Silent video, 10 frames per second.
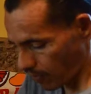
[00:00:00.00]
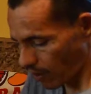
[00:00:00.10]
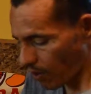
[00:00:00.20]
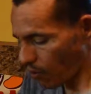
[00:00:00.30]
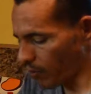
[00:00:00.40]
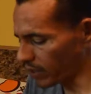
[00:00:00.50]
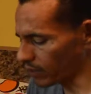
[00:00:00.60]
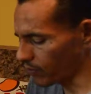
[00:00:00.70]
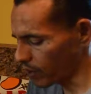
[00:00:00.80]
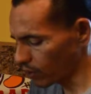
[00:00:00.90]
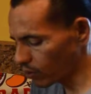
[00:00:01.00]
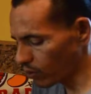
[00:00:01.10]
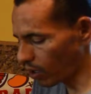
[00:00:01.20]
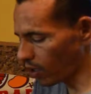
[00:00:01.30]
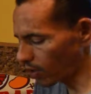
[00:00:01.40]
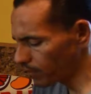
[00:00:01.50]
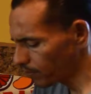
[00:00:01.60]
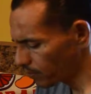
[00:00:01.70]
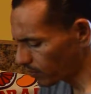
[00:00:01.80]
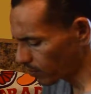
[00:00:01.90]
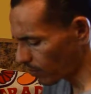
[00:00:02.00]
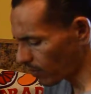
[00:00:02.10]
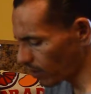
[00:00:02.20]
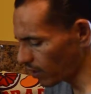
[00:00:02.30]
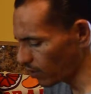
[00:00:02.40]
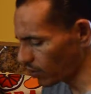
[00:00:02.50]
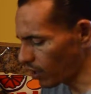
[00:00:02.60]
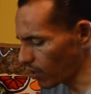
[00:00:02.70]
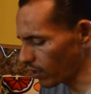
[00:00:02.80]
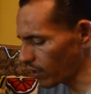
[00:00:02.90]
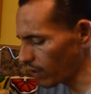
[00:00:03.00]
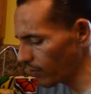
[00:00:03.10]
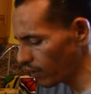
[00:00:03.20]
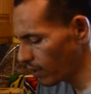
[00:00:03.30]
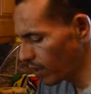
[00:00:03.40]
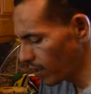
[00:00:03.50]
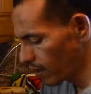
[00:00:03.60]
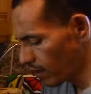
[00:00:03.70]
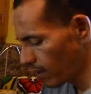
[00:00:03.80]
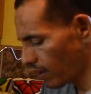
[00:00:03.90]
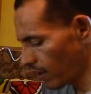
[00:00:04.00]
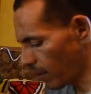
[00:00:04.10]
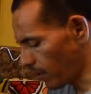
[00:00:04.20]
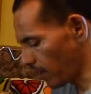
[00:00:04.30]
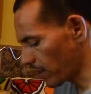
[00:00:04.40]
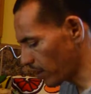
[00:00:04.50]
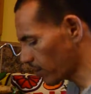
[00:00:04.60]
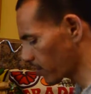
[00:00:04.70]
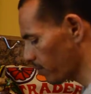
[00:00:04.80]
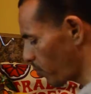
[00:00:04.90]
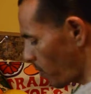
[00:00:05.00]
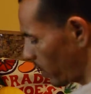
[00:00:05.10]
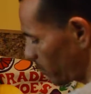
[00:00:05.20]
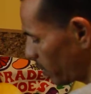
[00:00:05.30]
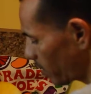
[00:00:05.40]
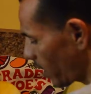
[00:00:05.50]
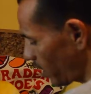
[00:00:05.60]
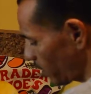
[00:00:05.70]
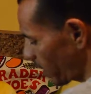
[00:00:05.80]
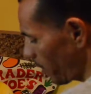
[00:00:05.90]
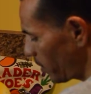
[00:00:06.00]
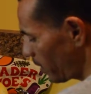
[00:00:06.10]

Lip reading: I don't want to make this video too long. I think it was long enough. At this point, I'm just kind of shaping